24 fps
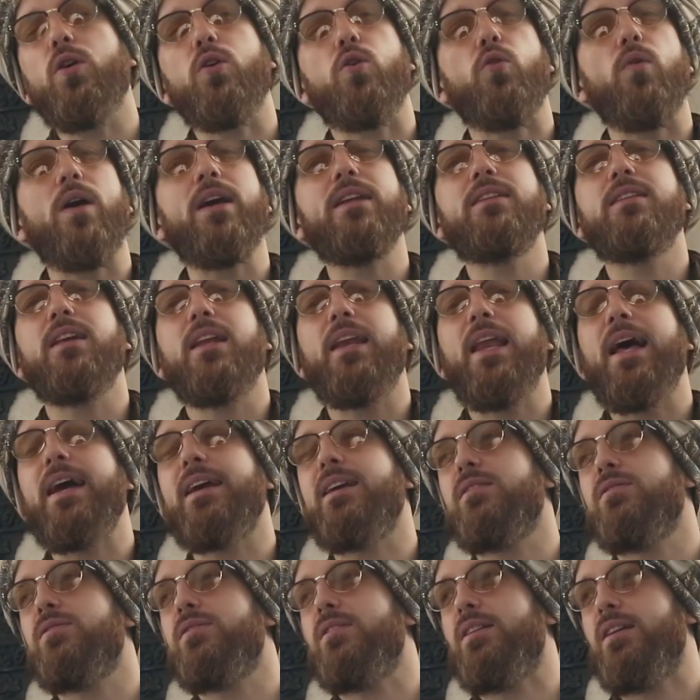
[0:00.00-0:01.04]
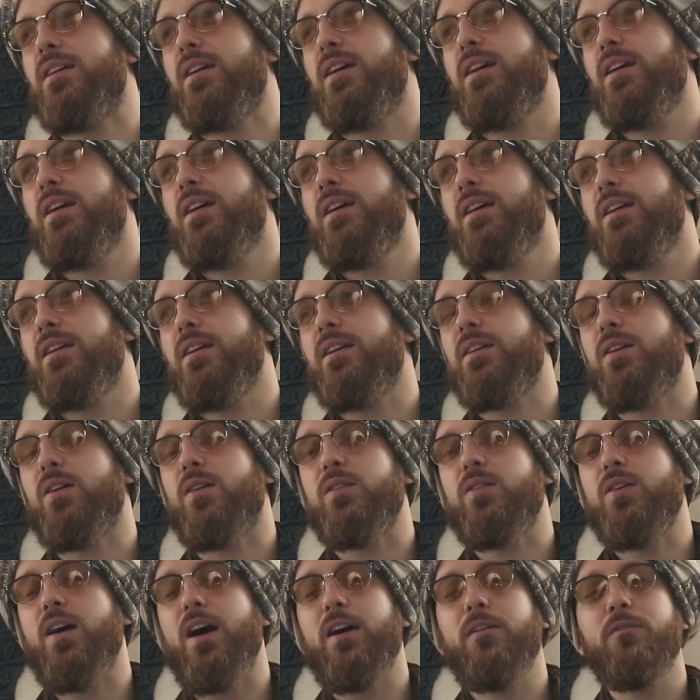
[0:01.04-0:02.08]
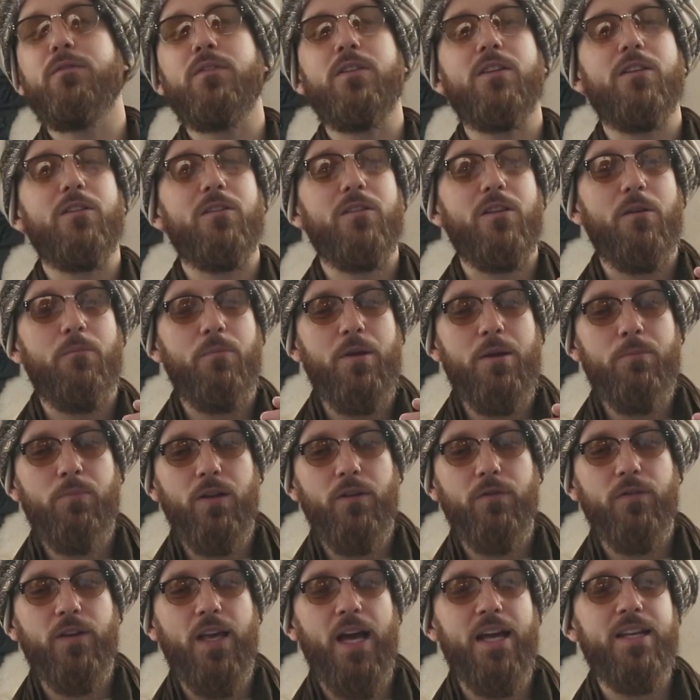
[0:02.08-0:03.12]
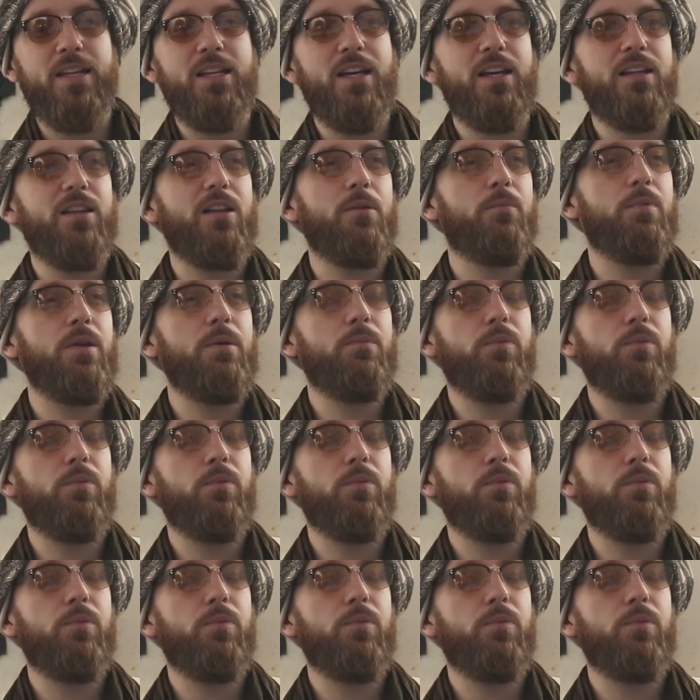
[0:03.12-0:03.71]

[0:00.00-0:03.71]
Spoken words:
What greater legacy? You have the people of Kenya,